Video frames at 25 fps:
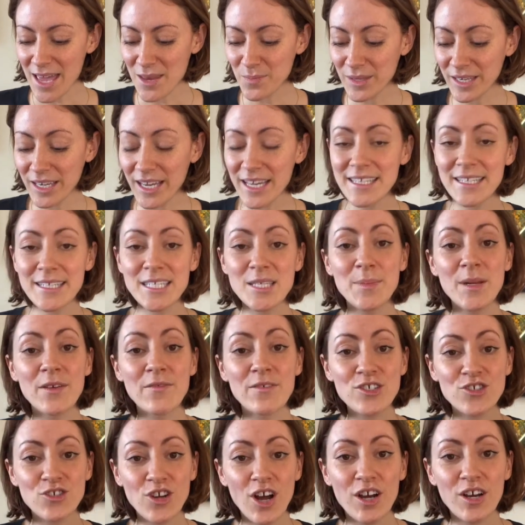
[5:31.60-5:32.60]
And because it's a bit
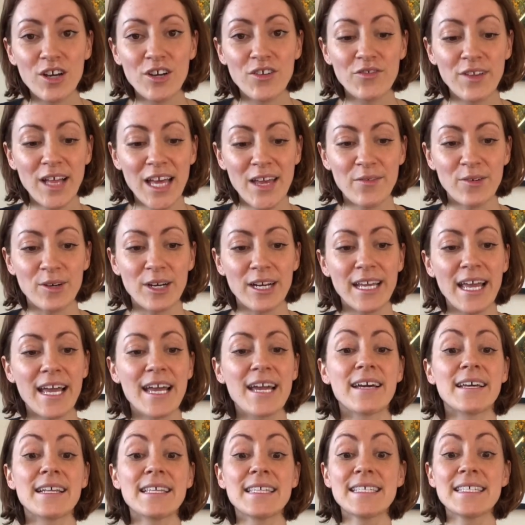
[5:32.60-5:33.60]
of a stronger flavor, it
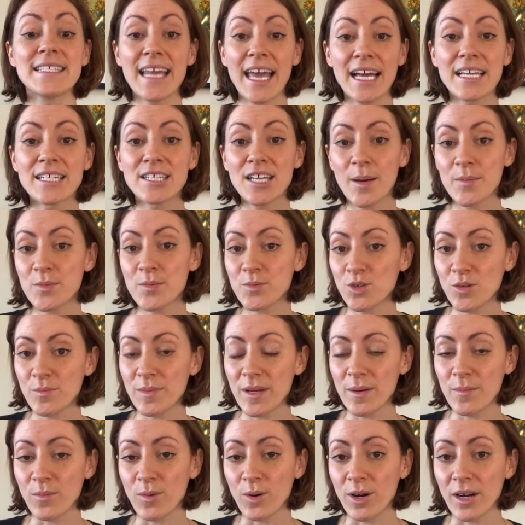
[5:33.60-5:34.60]
can kind of stand up to a
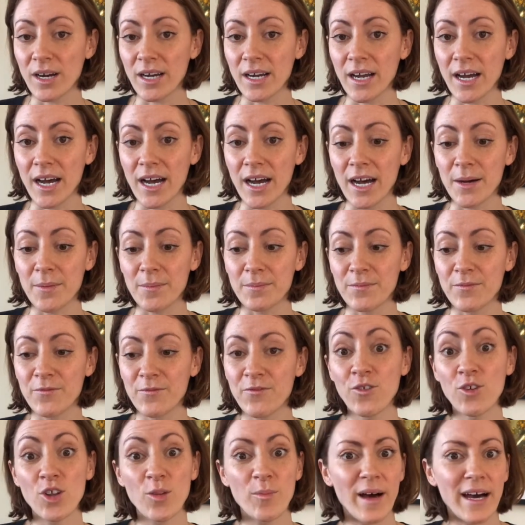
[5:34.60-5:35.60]
bit more
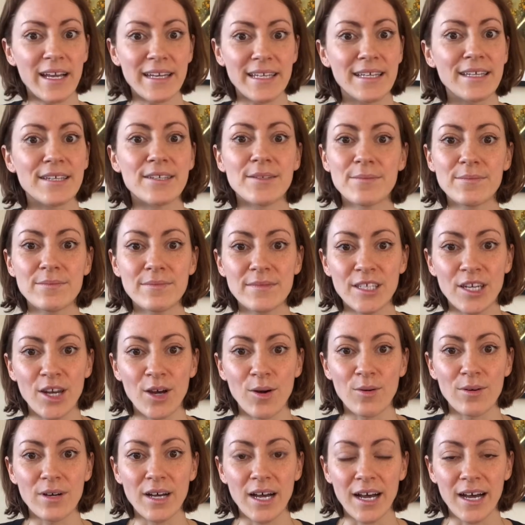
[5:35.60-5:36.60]
full-bodied,
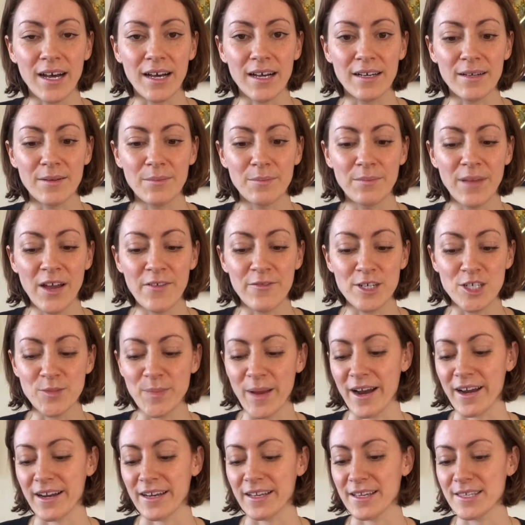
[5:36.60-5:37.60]

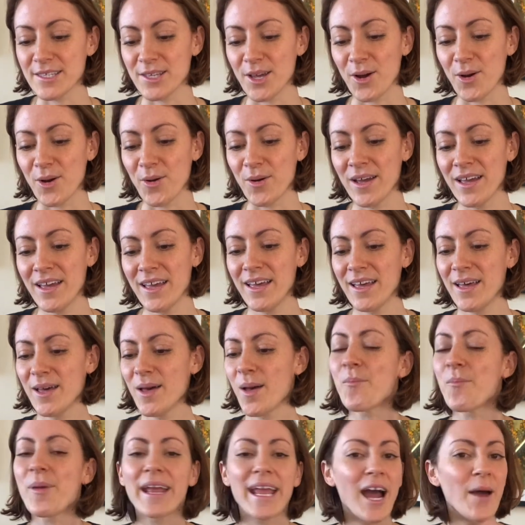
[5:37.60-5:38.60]
beverage pairing. So
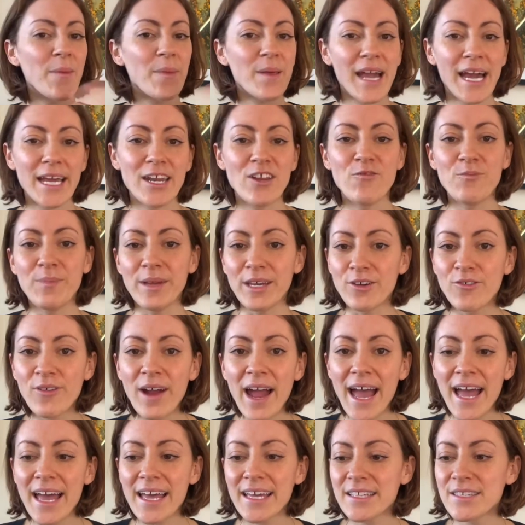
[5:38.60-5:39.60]
break out the kind of big
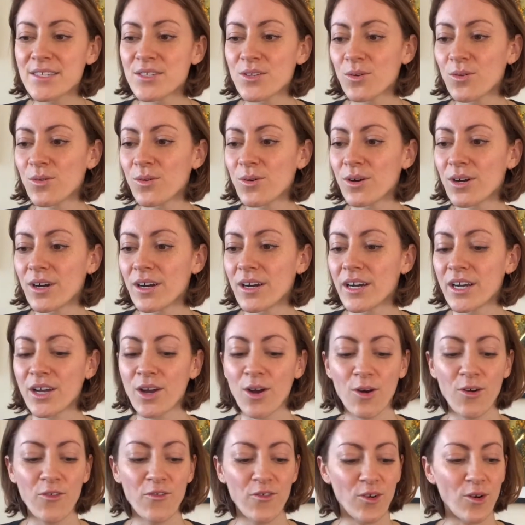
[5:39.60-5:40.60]
reds or
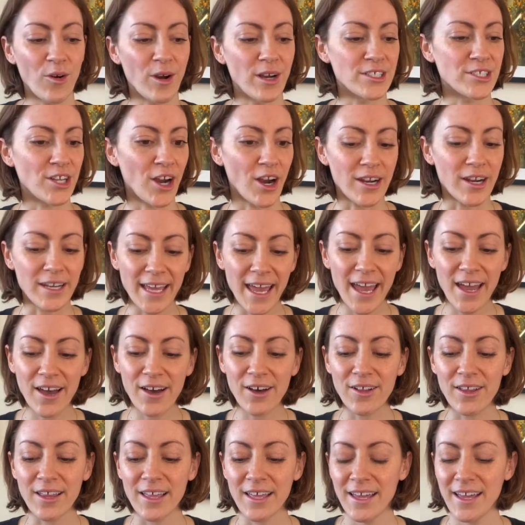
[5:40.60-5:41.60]
go for a dark
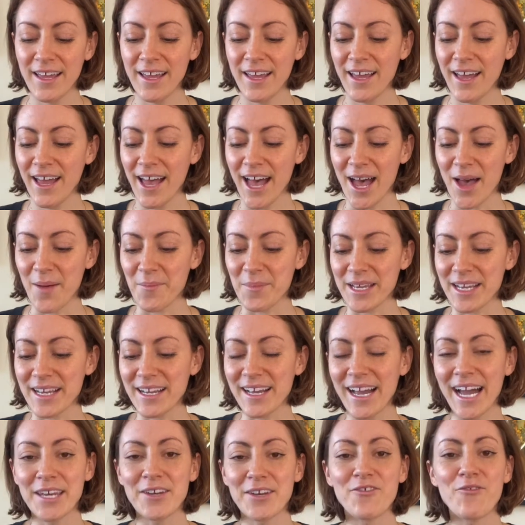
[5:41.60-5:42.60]
ale. It
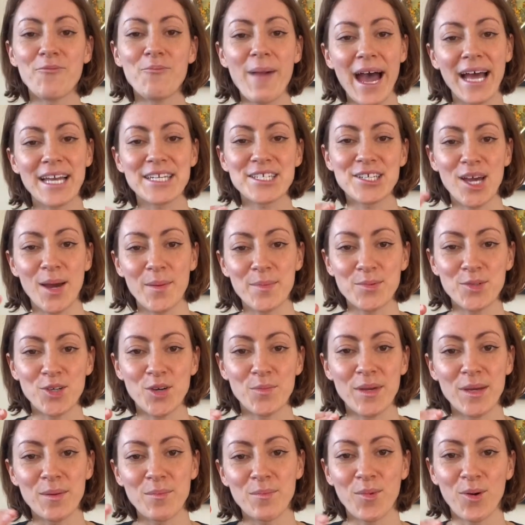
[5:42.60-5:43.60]
can kind of match up
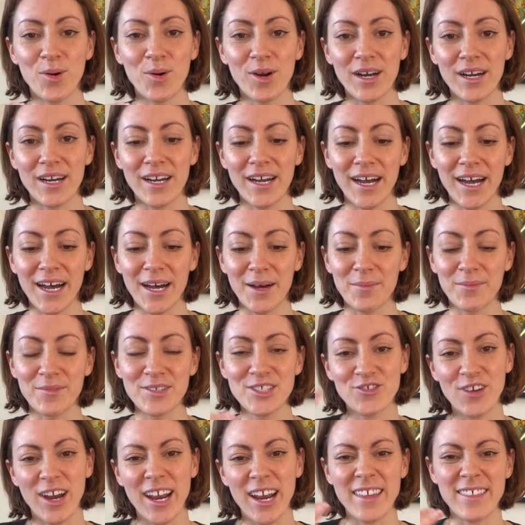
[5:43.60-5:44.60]
to a bit more
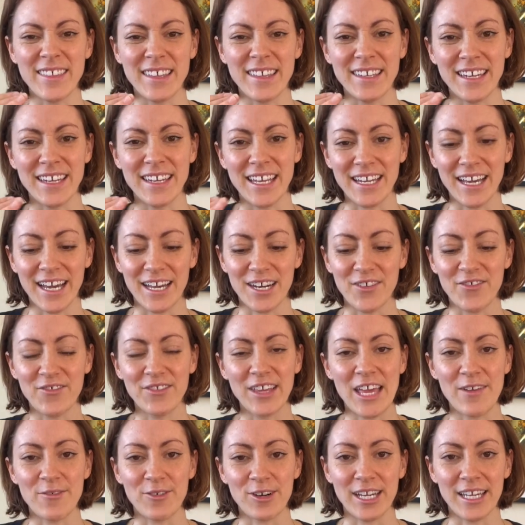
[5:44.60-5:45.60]
strength and kind of
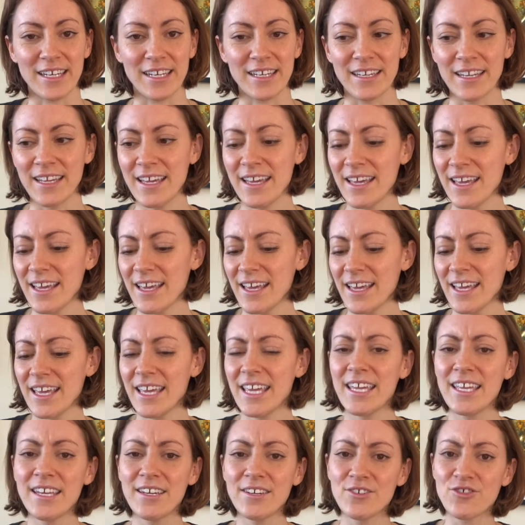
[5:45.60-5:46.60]
flavor
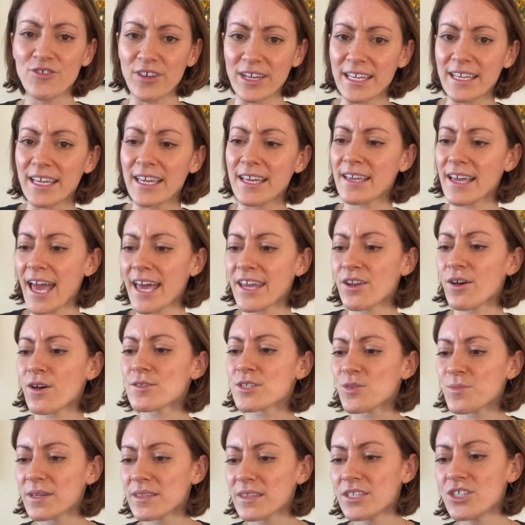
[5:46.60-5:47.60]
in drinking and
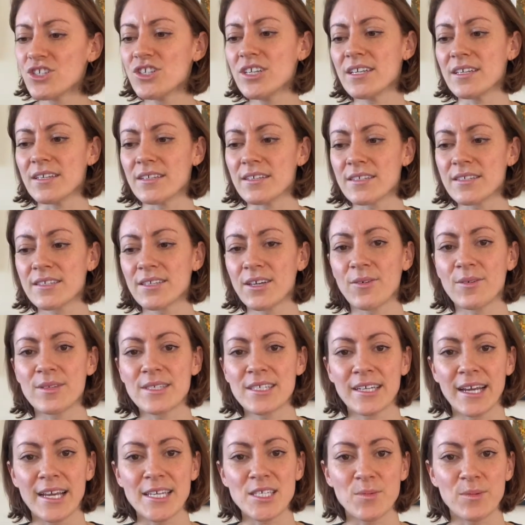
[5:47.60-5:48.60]
also with the cheese. So
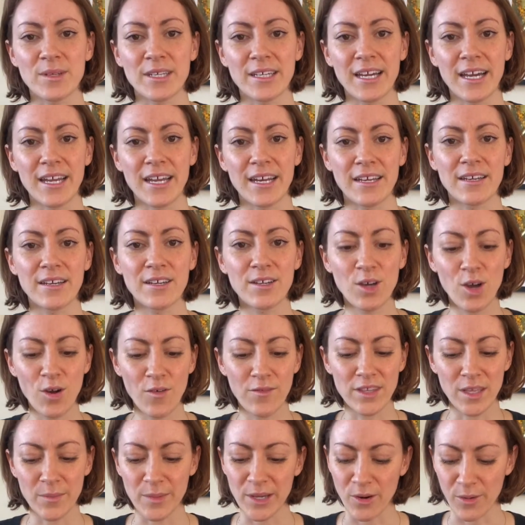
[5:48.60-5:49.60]
it's a nice one to kind of
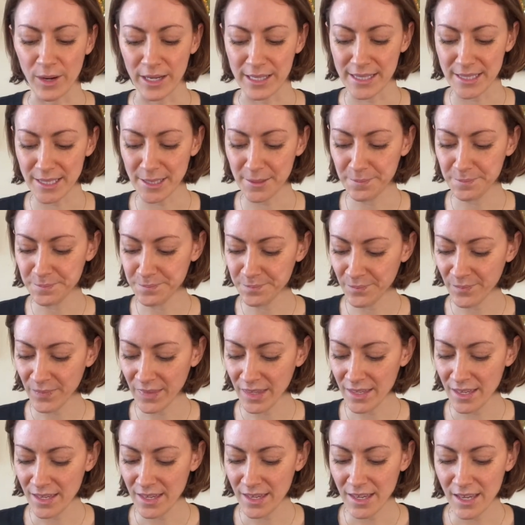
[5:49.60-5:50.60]
go for the big ones.
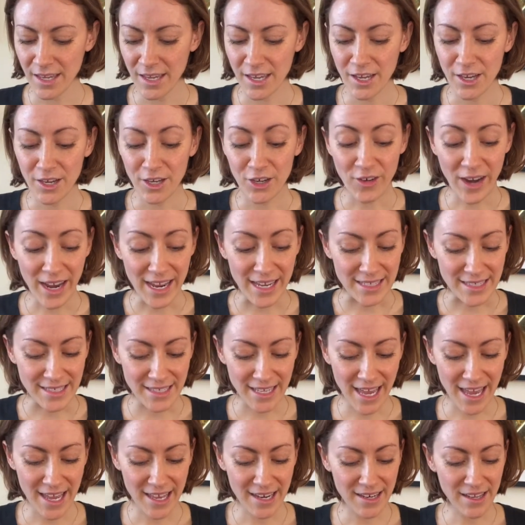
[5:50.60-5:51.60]

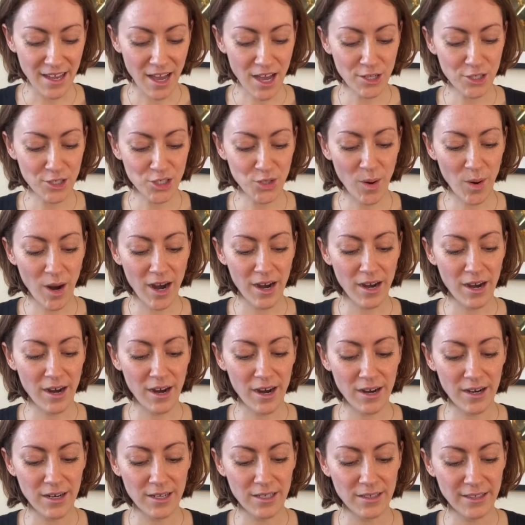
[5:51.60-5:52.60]
Great, and on to
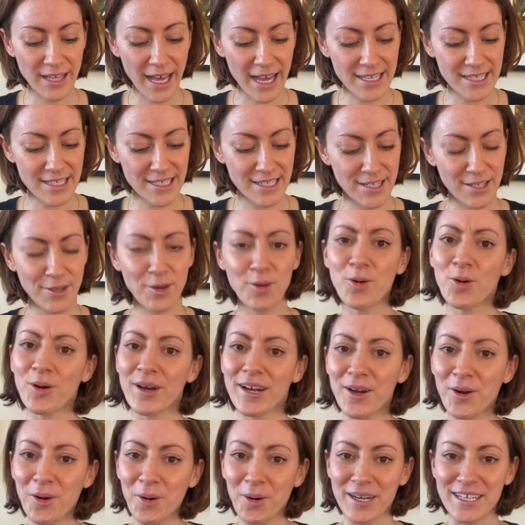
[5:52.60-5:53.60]
our last
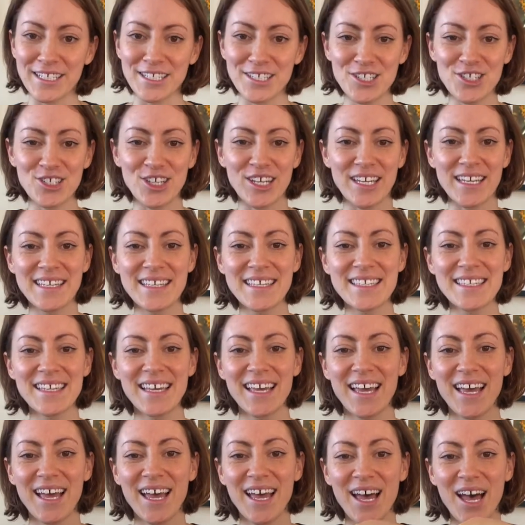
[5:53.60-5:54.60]
orange cheese.
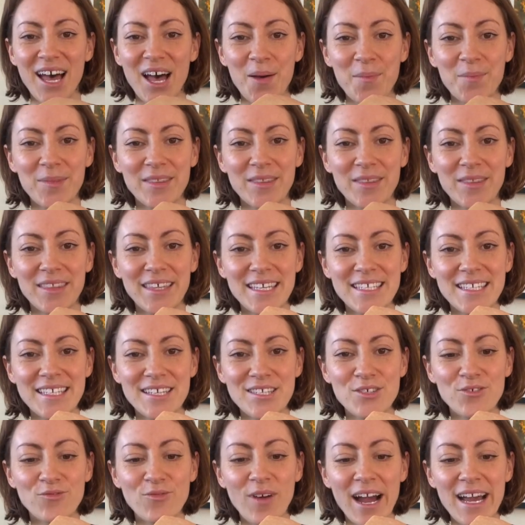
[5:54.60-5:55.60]
This is
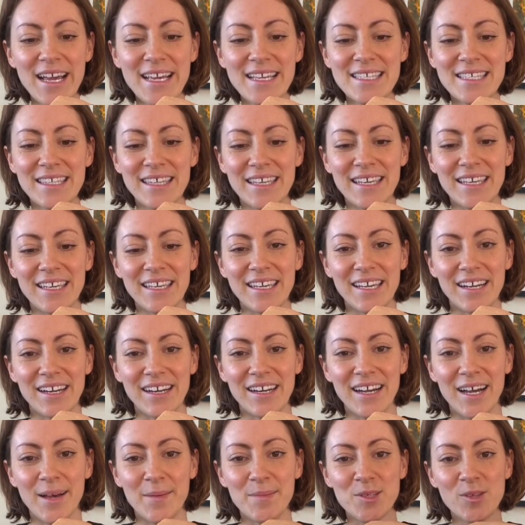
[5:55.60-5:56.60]
Risley
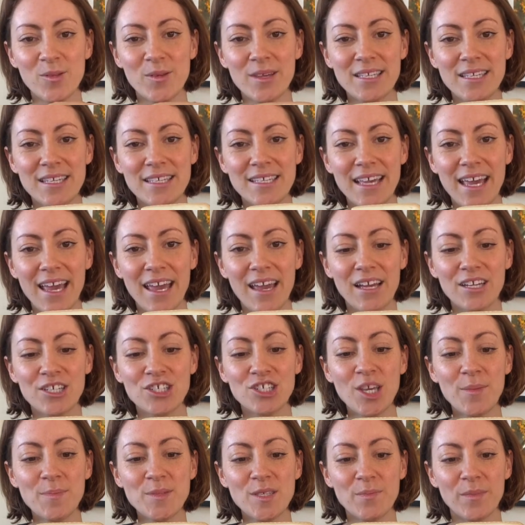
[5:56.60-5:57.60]
here. So this is a
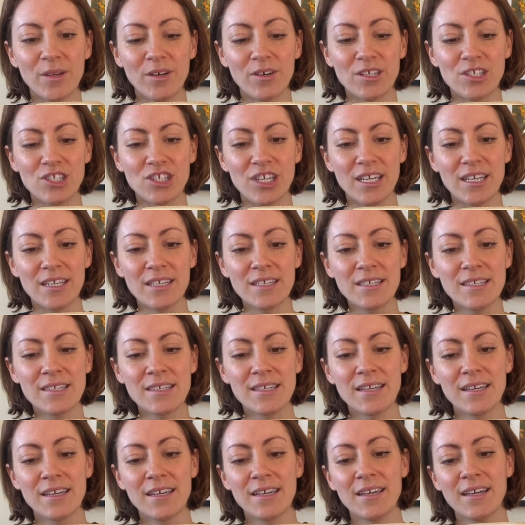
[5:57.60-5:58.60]
sheep's milk
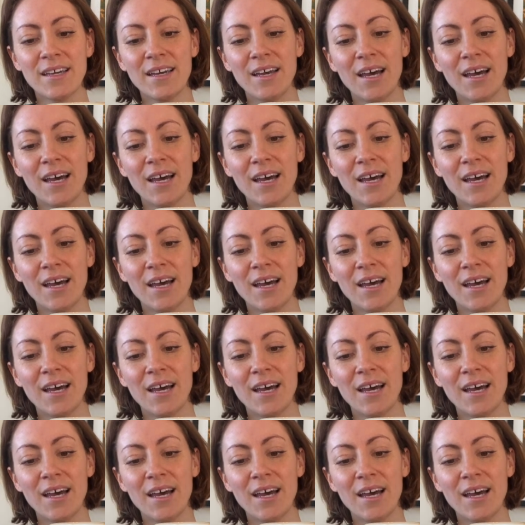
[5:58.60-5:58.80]
cheese